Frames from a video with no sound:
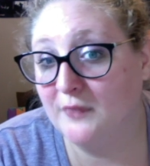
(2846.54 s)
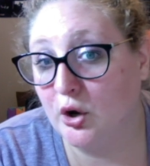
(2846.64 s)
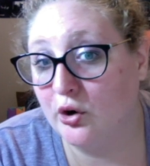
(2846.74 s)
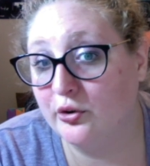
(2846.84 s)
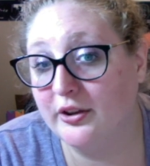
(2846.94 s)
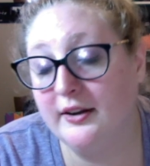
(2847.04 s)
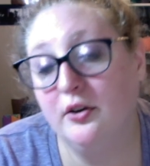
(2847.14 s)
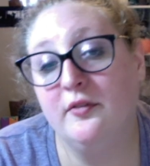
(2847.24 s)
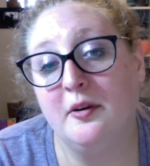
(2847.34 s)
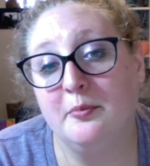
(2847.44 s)
early
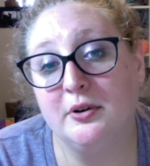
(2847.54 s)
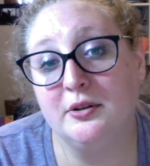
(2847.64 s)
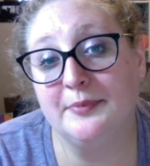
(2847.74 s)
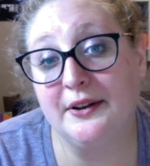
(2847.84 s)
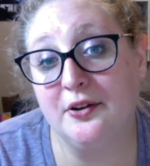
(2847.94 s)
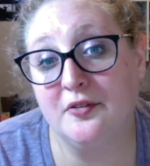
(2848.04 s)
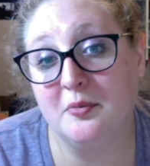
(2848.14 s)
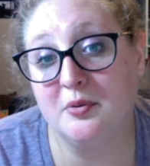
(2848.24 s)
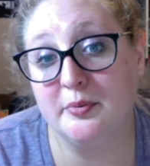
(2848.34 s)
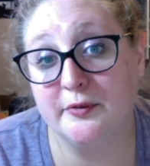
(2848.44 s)
November,
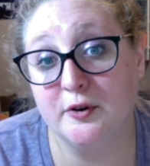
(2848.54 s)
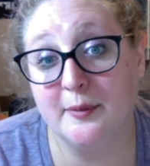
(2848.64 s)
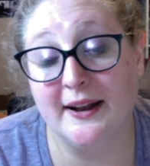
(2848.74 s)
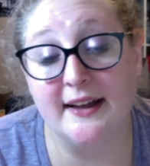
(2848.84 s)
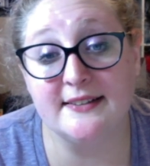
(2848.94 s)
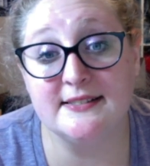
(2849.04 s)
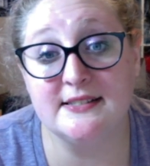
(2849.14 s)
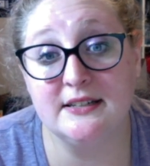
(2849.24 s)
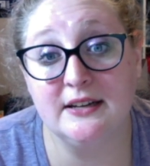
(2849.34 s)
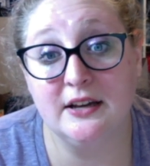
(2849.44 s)
mid-November, before my next
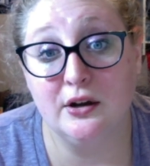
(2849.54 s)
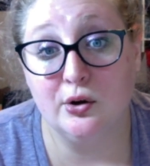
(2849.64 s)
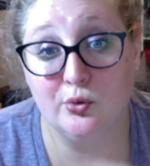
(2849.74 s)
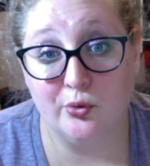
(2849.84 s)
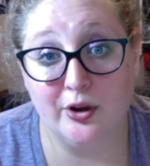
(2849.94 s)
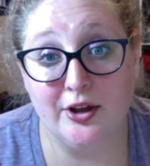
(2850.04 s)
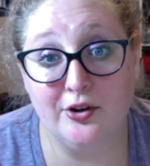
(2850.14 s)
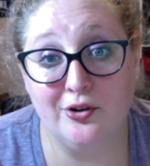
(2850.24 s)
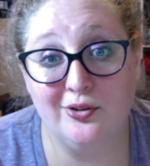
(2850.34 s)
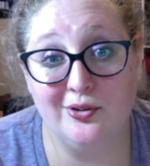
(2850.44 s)

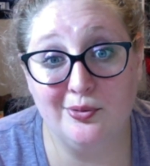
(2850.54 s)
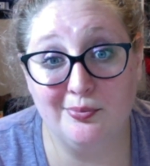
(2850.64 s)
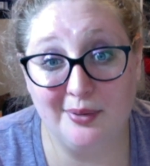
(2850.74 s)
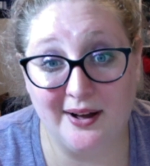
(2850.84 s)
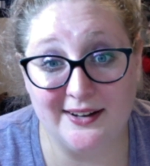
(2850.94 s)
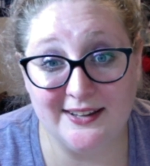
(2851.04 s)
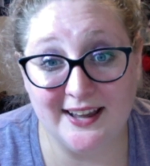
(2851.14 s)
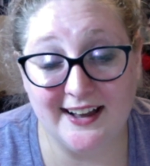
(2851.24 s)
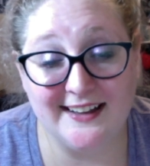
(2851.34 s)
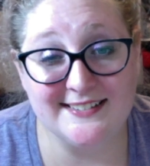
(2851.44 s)
real
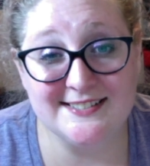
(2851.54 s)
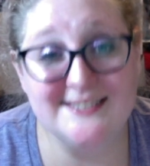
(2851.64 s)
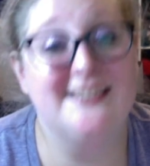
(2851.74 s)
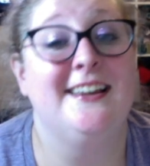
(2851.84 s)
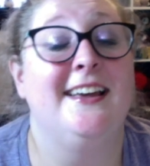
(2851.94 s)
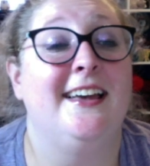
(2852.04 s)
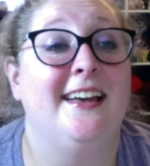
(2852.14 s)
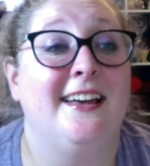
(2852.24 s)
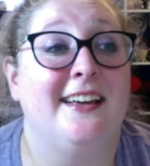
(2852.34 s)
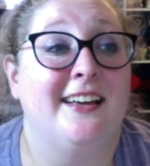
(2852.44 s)
podcast.
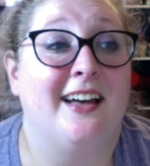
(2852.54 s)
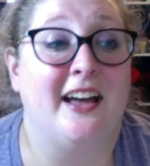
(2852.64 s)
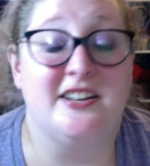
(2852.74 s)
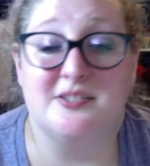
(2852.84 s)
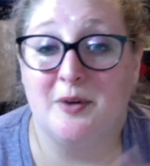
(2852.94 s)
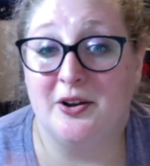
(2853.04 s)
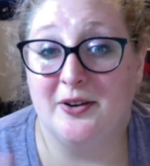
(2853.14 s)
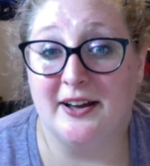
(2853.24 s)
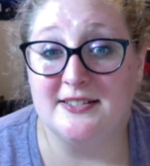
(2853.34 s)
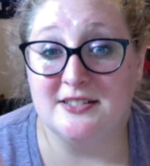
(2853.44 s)
I just want you
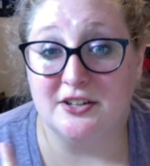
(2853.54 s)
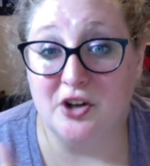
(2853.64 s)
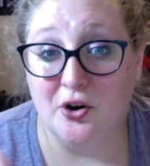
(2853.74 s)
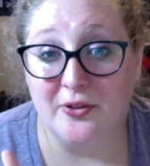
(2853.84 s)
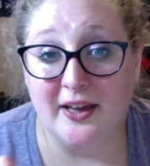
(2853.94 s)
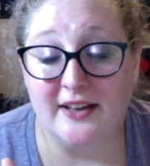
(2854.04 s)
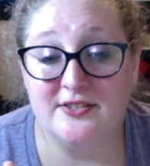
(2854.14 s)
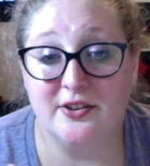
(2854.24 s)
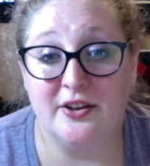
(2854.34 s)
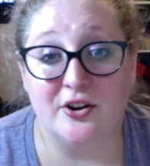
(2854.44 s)
guys to know that
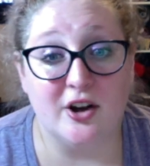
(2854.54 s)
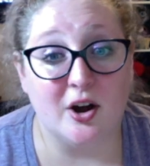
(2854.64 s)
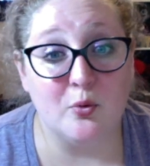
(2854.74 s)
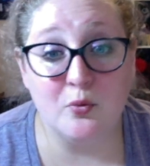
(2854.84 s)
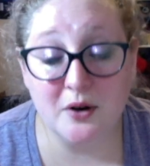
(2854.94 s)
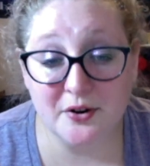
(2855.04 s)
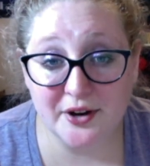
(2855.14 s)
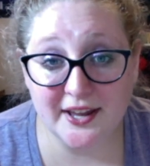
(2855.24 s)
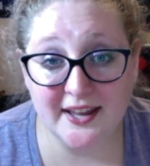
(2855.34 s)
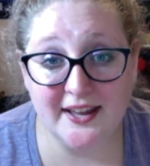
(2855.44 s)
so that you're not
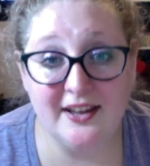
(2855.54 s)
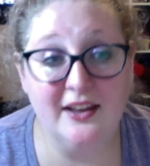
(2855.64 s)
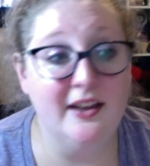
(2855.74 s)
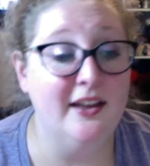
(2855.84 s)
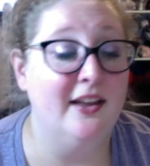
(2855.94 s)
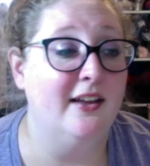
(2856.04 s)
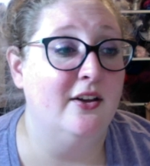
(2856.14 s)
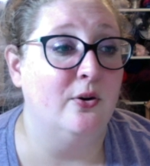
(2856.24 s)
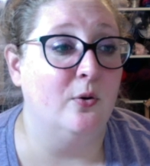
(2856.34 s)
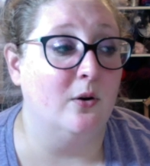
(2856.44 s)
worrying
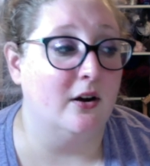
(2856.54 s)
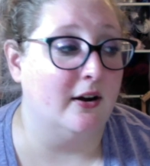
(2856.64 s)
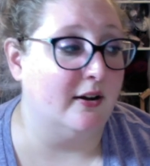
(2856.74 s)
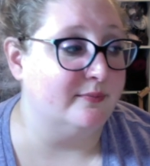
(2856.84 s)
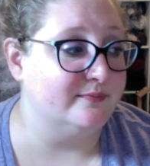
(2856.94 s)
or